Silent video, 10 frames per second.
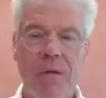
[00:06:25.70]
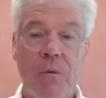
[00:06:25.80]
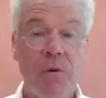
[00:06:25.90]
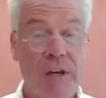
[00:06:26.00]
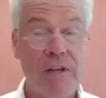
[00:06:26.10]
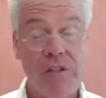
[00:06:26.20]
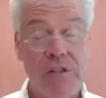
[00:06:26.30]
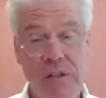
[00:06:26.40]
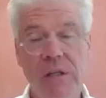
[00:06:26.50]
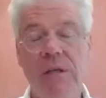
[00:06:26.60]
which I actually
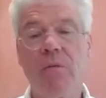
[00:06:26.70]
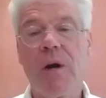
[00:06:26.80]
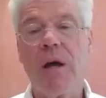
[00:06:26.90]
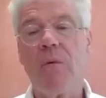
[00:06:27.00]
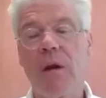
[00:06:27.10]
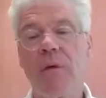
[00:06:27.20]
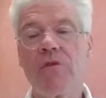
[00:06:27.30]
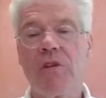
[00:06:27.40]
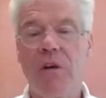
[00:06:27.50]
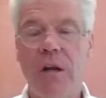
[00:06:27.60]
did when I when I
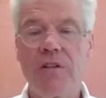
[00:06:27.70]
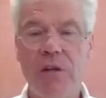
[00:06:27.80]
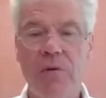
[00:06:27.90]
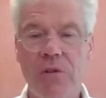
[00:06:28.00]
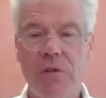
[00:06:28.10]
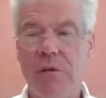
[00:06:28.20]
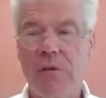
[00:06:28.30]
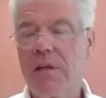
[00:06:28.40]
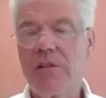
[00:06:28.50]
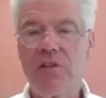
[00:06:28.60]
was in college. I was on the
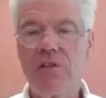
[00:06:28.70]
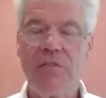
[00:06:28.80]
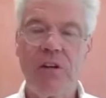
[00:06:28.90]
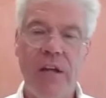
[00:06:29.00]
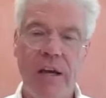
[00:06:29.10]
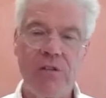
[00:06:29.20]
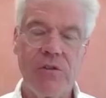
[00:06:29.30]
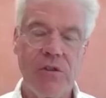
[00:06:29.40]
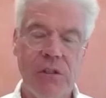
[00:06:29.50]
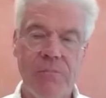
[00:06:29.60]
1970 national
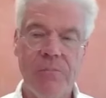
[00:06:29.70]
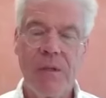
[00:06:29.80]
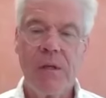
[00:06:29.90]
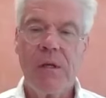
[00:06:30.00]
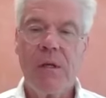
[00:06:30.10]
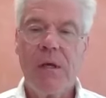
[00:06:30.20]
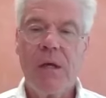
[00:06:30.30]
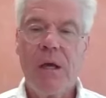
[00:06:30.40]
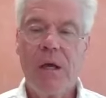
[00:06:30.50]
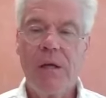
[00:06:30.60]
team
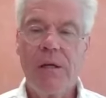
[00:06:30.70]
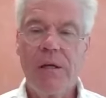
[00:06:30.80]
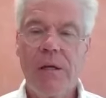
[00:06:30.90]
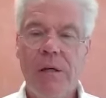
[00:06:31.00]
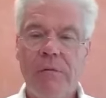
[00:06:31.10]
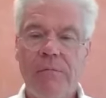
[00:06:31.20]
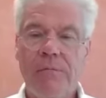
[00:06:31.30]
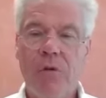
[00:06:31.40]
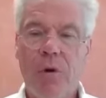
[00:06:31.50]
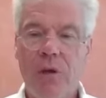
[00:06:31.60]
and uh,
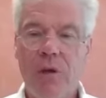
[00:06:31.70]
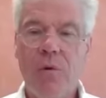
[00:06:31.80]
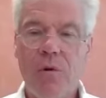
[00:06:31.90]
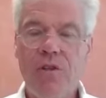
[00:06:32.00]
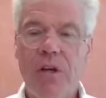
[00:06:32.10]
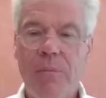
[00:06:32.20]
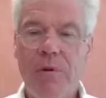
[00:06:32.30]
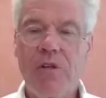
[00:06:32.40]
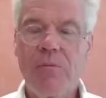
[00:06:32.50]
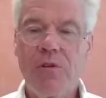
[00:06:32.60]
rowing at the World
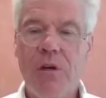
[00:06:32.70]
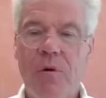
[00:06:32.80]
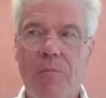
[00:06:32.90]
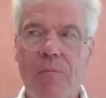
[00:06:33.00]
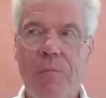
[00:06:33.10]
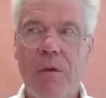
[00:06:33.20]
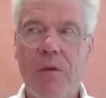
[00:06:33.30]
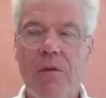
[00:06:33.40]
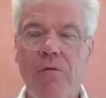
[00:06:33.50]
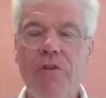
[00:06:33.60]
Championship. So
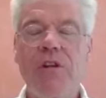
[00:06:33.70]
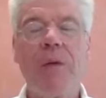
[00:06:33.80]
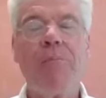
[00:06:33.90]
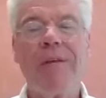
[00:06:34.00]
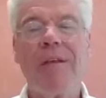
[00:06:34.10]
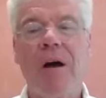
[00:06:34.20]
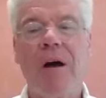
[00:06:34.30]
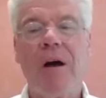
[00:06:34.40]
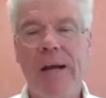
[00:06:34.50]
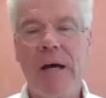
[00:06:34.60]
the reason I bring all
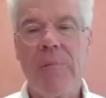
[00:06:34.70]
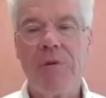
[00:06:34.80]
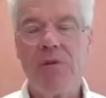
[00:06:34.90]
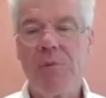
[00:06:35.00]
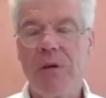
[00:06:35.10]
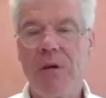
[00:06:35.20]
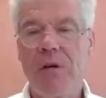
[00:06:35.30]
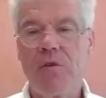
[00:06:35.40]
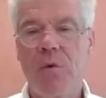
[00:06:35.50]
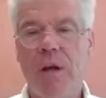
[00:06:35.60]
that up is
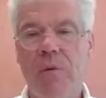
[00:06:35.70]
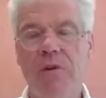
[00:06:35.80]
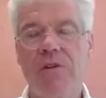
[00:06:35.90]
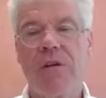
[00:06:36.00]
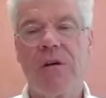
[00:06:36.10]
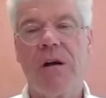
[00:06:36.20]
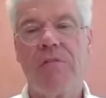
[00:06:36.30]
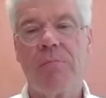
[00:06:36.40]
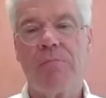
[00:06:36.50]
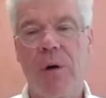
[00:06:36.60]
because when I went to the
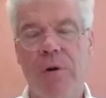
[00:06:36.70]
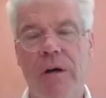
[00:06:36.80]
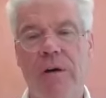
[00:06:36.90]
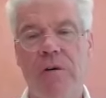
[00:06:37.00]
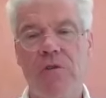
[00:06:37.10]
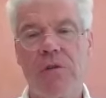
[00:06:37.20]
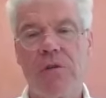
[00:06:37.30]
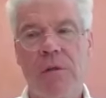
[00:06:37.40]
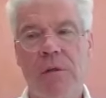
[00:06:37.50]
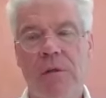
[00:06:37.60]
Harvard Boathouse,
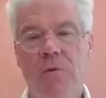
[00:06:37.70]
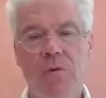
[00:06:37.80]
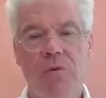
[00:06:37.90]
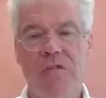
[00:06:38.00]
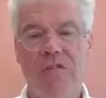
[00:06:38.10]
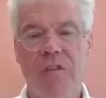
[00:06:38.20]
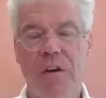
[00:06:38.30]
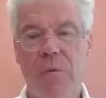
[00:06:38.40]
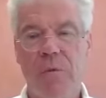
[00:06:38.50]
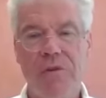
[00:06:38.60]
which was
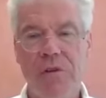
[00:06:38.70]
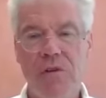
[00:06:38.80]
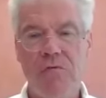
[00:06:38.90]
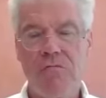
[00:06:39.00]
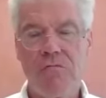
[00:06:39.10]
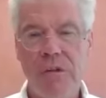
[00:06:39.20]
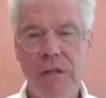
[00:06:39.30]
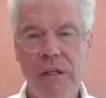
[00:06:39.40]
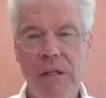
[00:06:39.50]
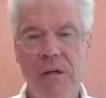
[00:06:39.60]
filled with these
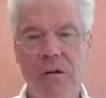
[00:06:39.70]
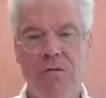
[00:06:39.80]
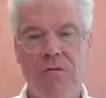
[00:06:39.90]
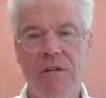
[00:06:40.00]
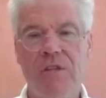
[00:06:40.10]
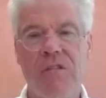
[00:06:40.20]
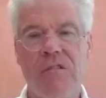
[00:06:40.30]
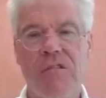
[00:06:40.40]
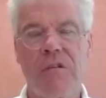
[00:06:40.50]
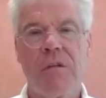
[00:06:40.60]
really
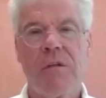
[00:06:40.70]
aggressive